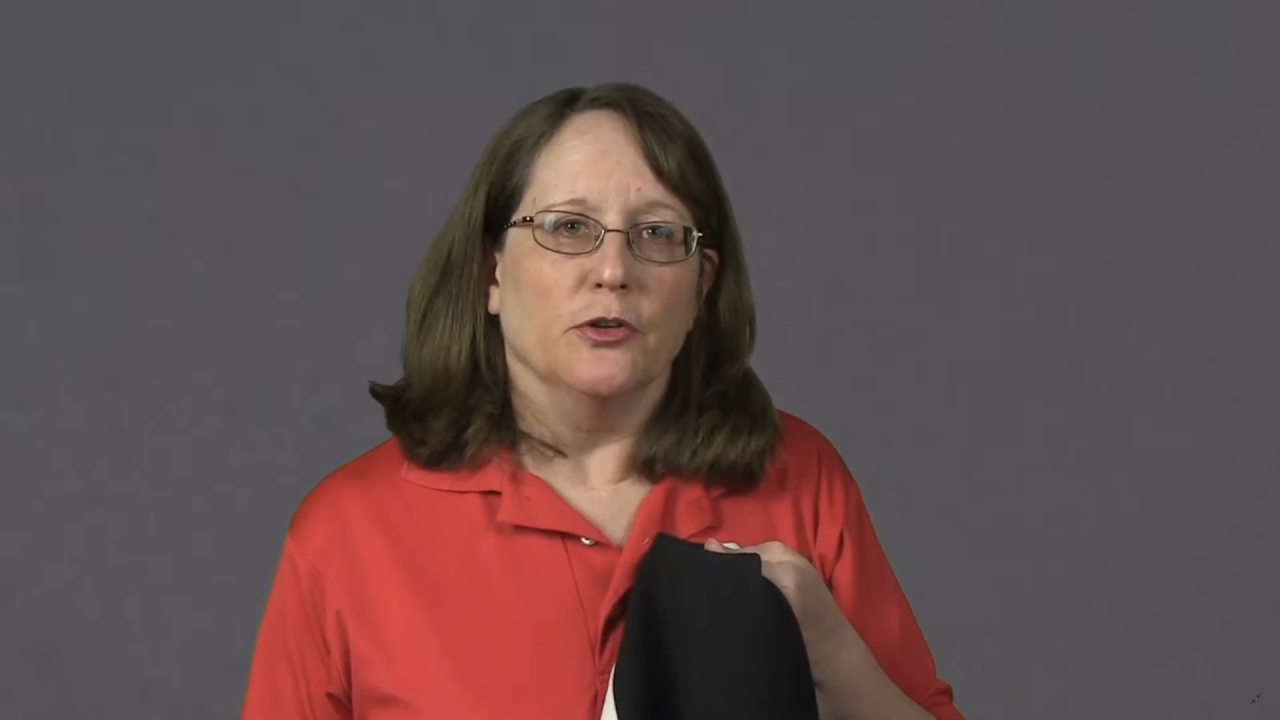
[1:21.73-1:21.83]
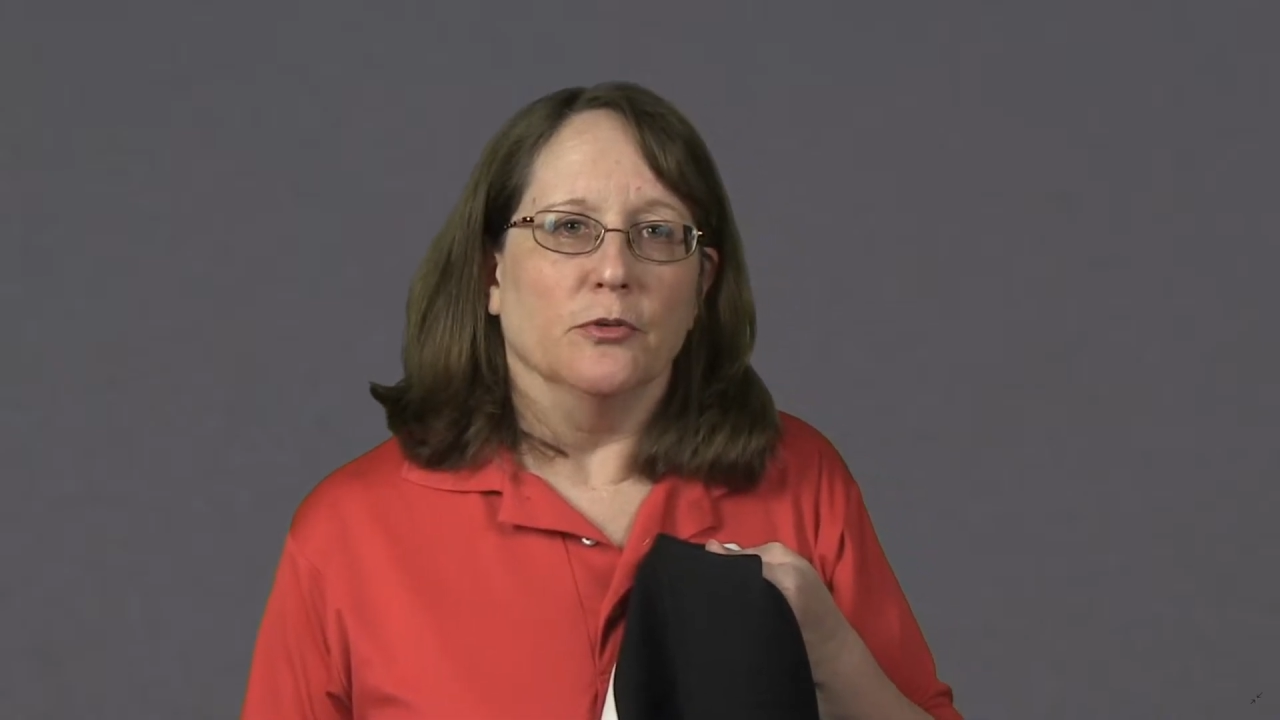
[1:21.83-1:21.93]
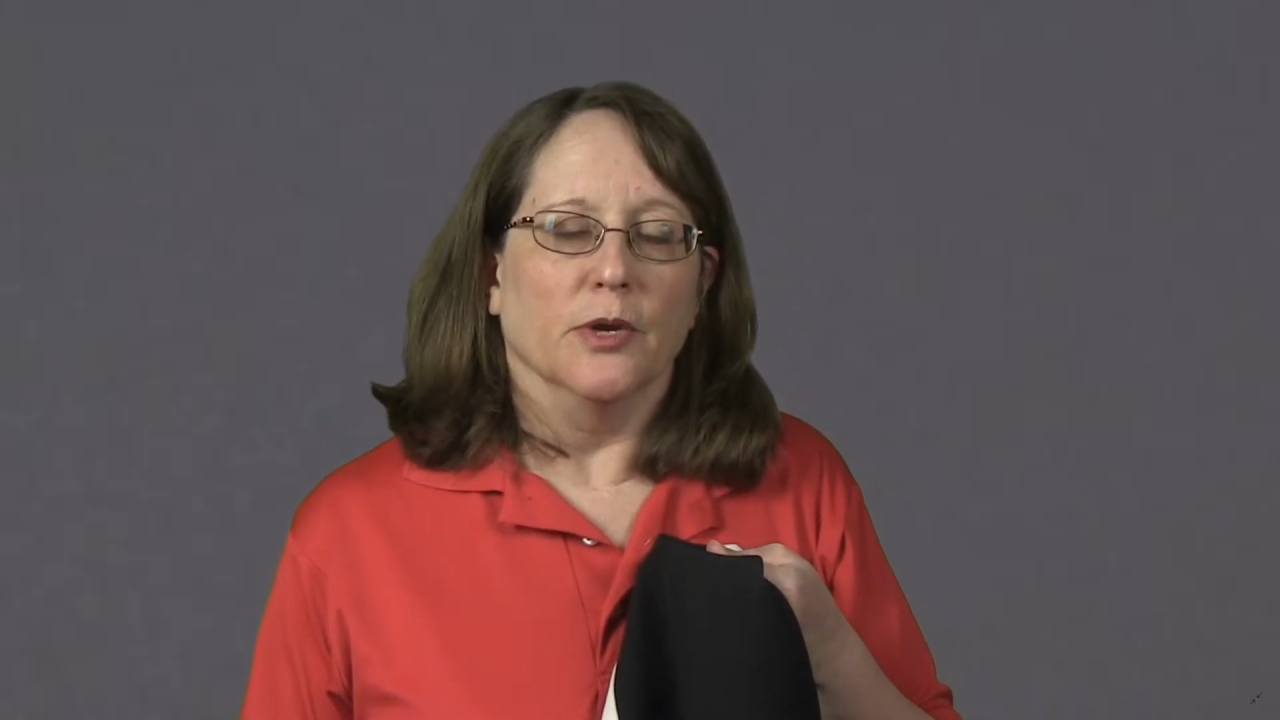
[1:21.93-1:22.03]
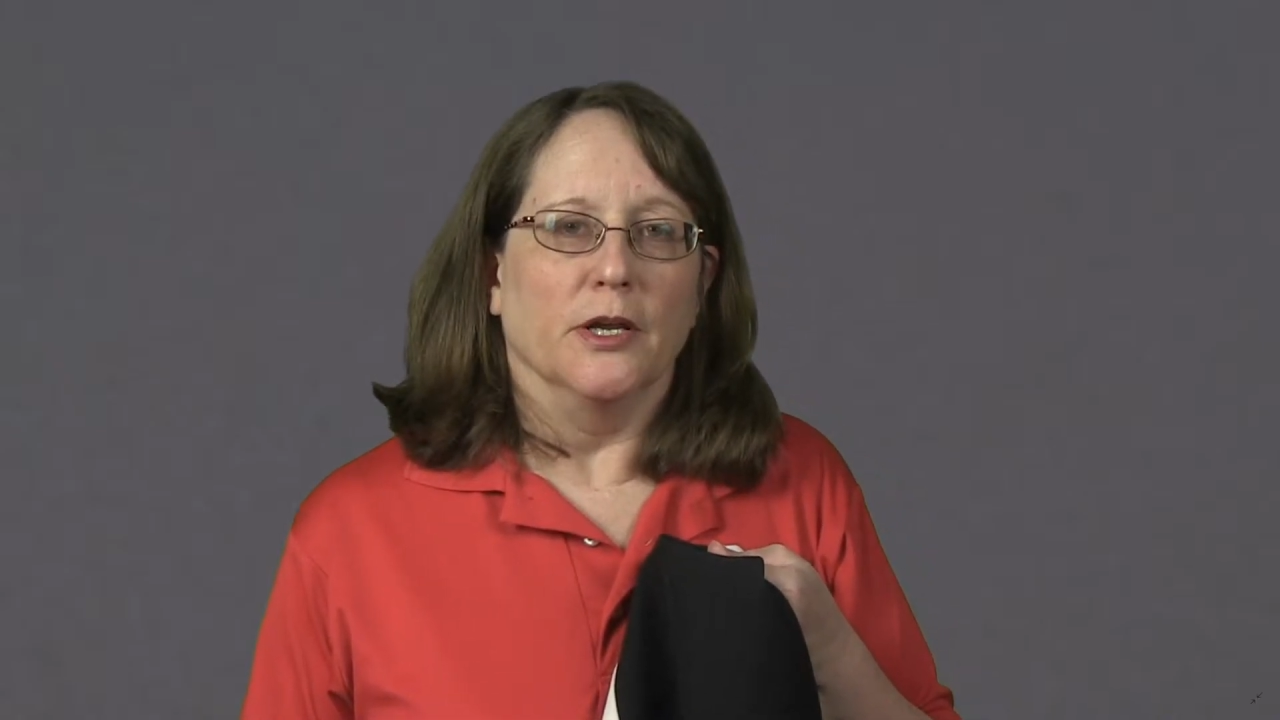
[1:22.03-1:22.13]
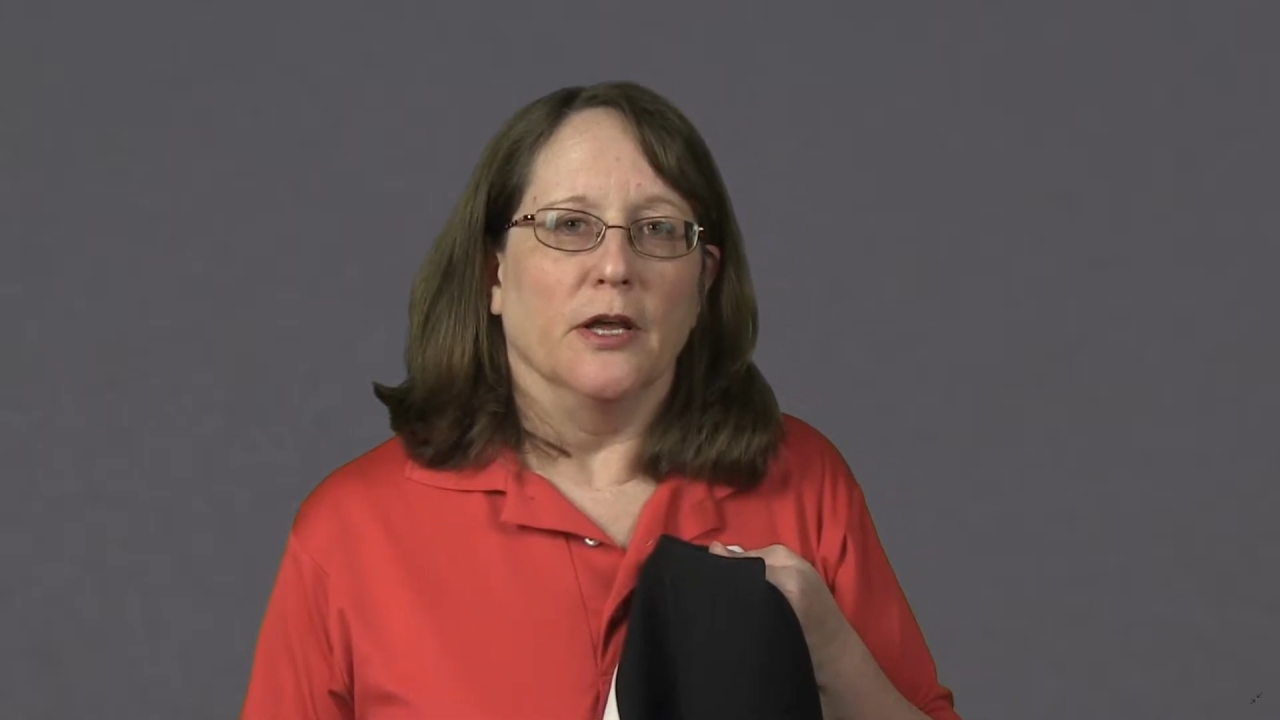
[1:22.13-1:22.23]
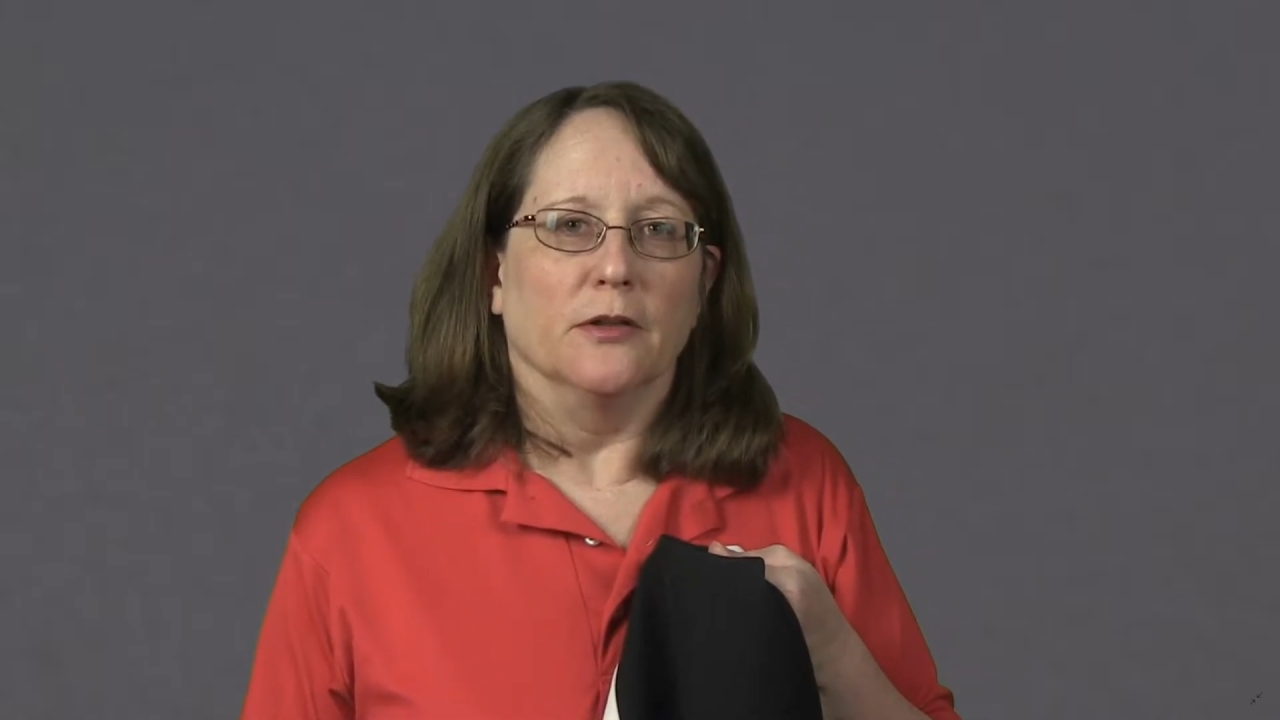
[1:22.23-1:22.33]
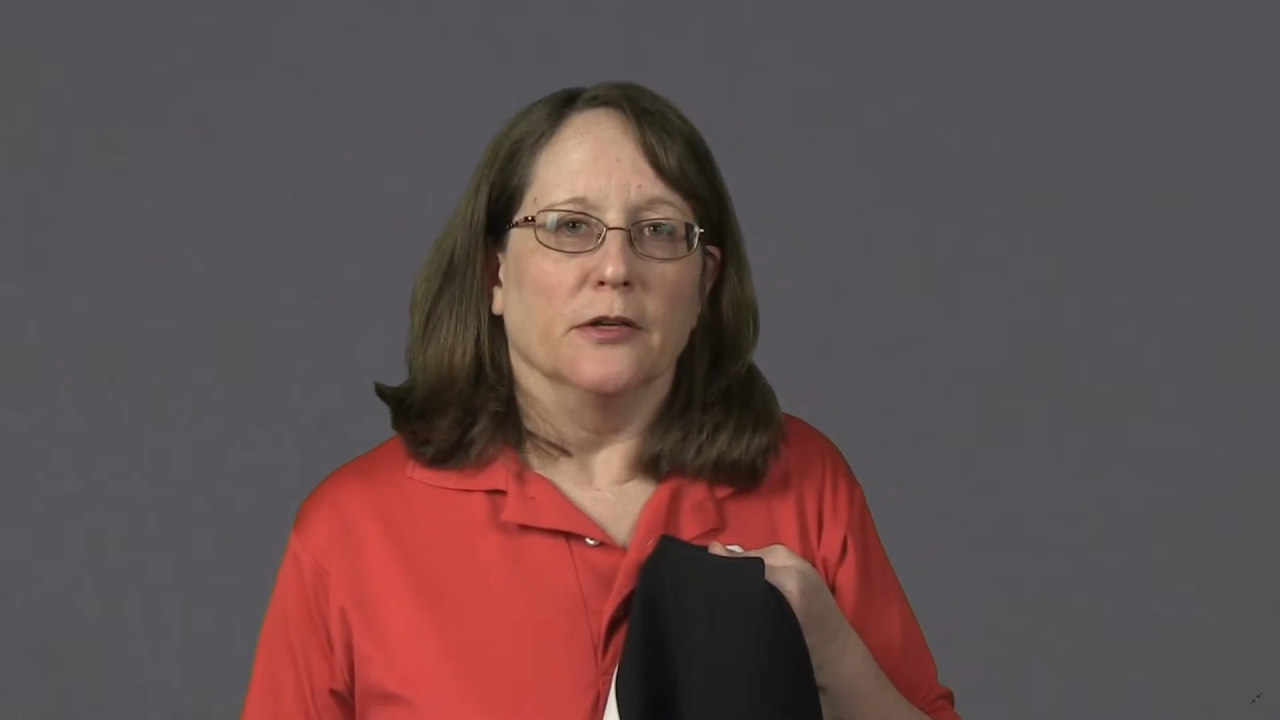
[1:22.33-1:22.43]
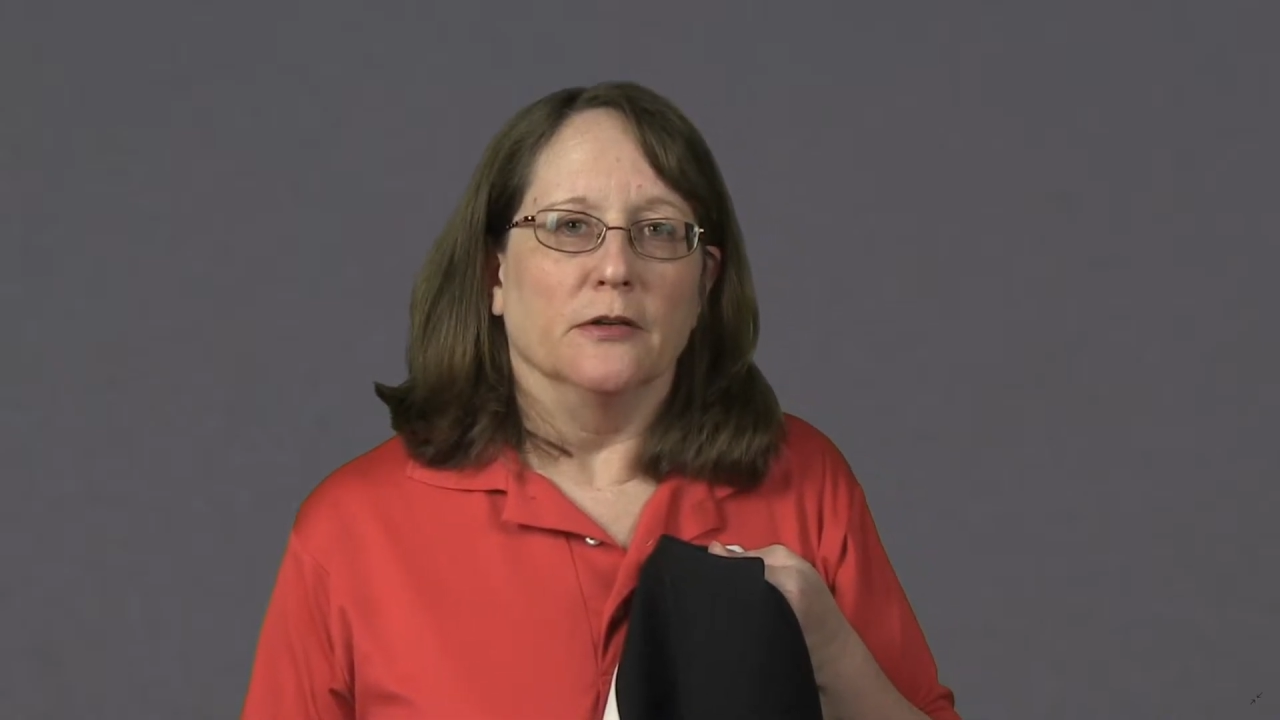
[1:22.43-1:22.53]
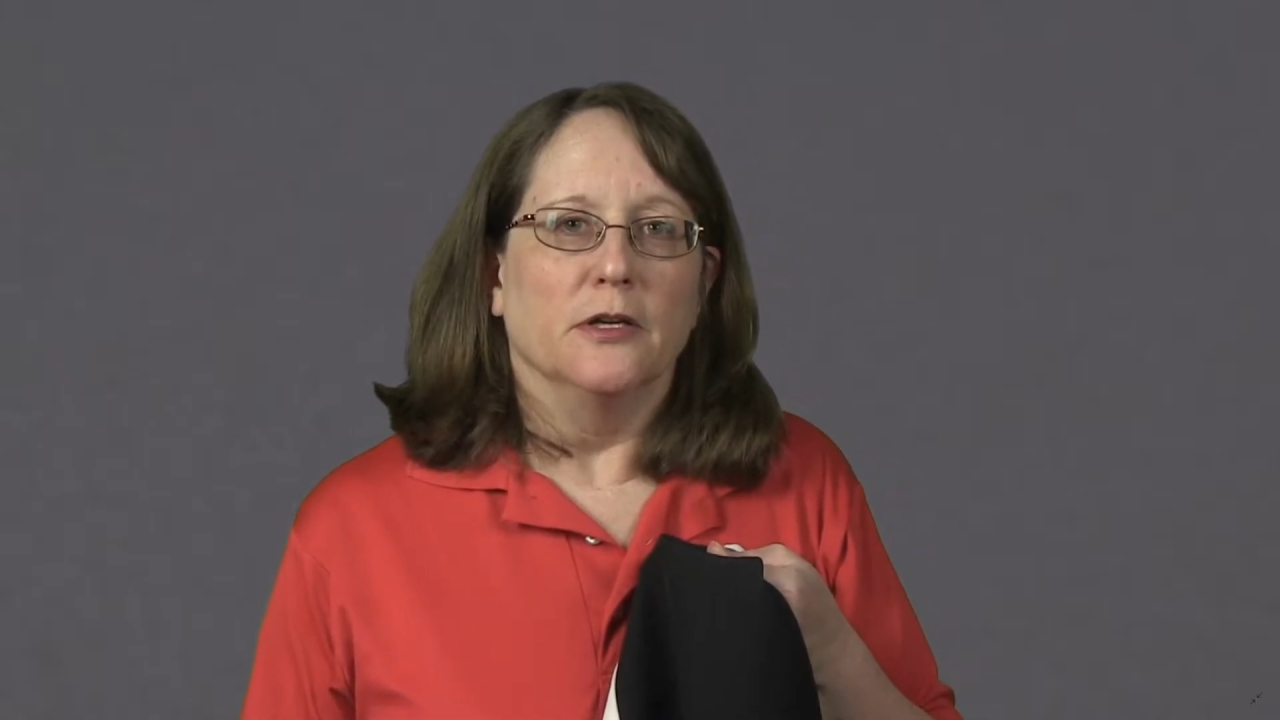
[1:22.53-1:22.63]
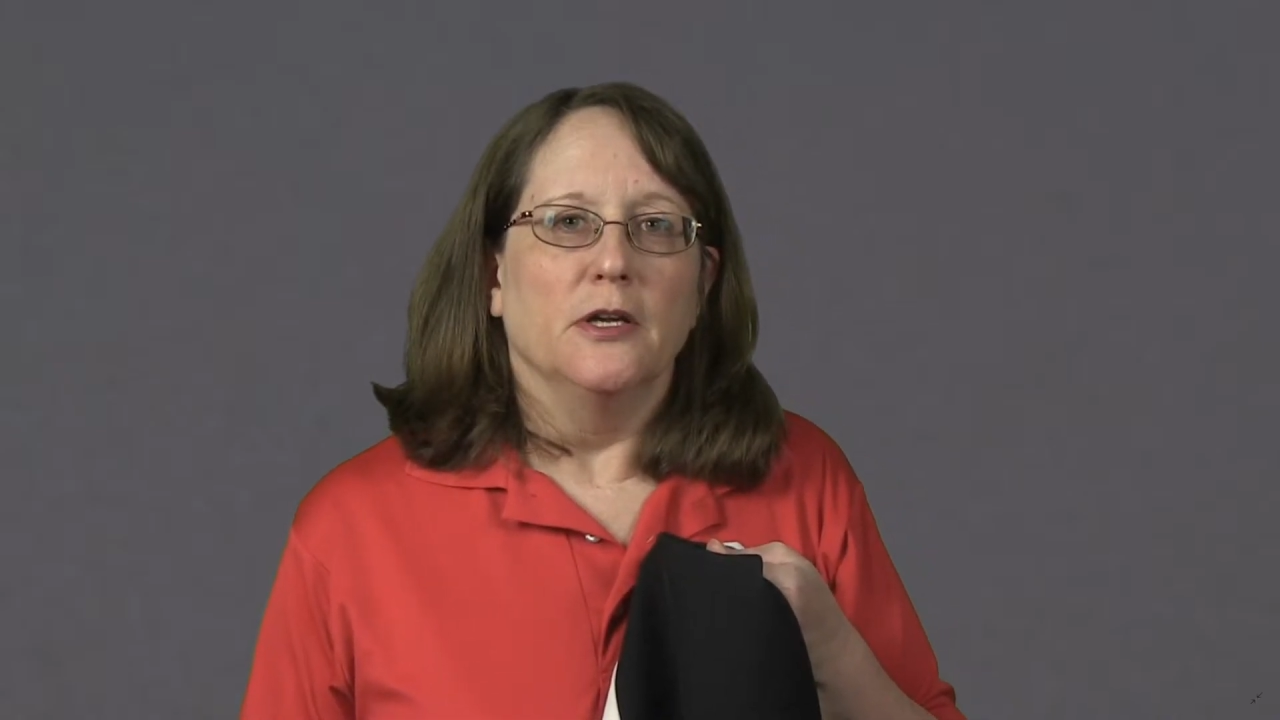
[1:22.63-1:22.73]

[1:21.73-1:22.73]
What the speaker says: your regalia.